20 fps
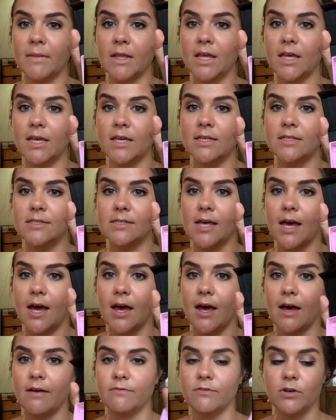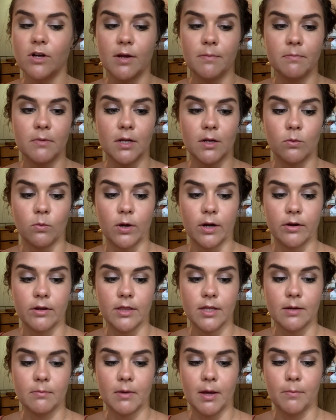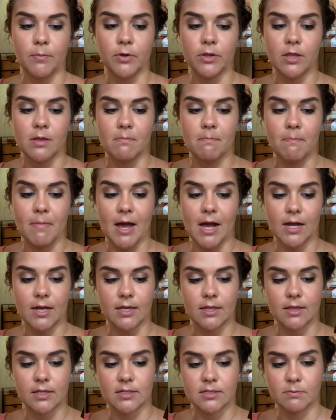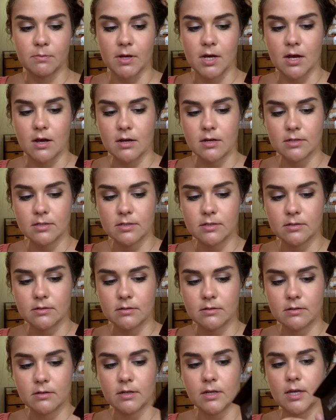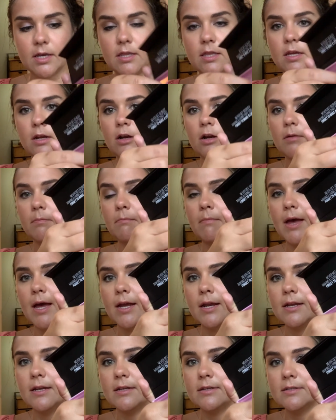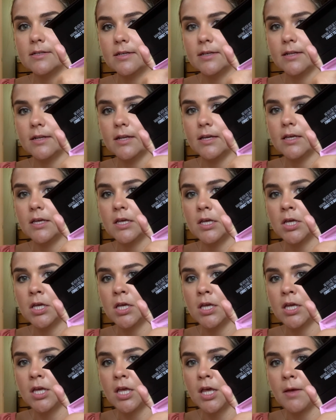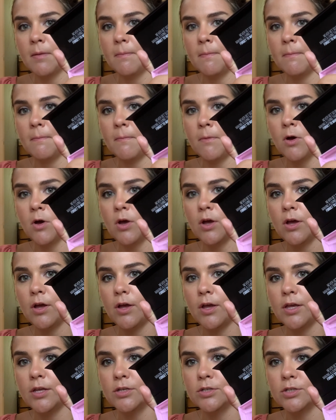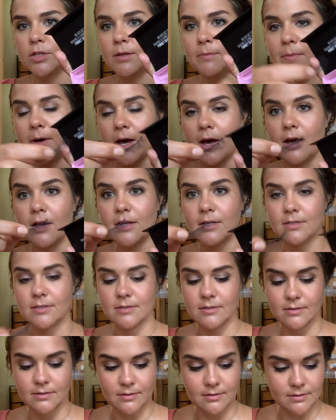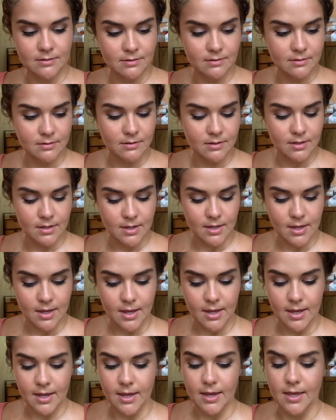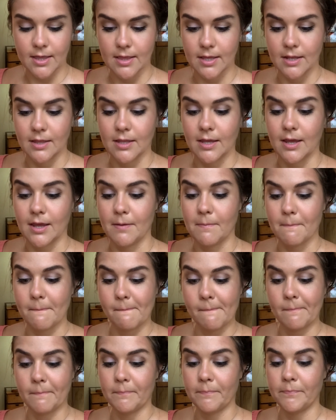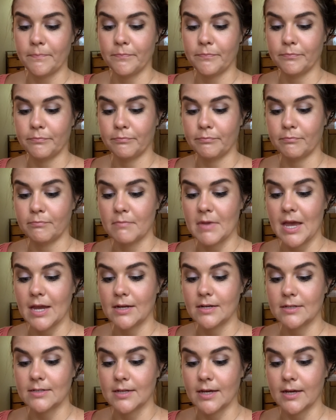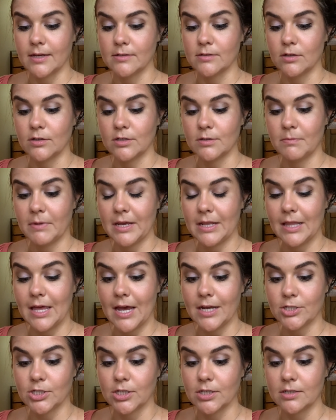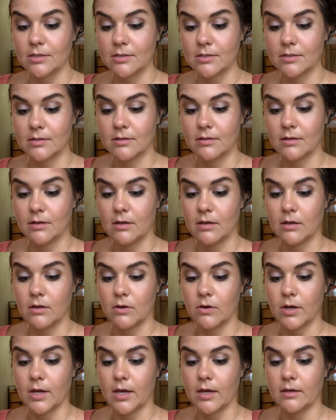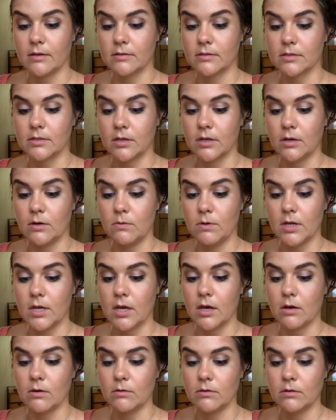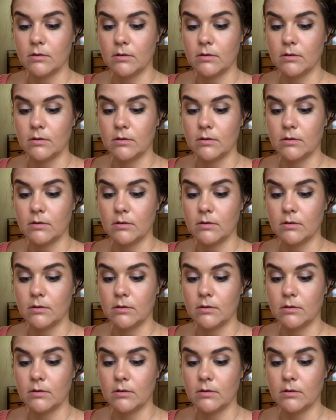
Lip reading: is that after I'm done wearing them, I put them back in this box and they're magneted into the box, and then they magnetize onto my lashes. Okay, so here we go.